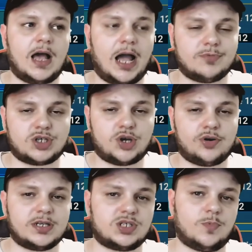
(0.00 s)
I was
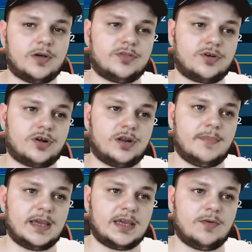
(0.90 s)
curious to whether they're going to
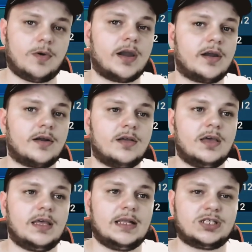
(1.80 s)
make it where
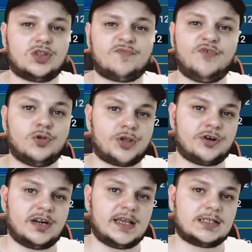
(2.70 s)
it's a full
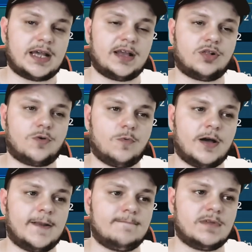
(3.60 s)
30-day cycle or what.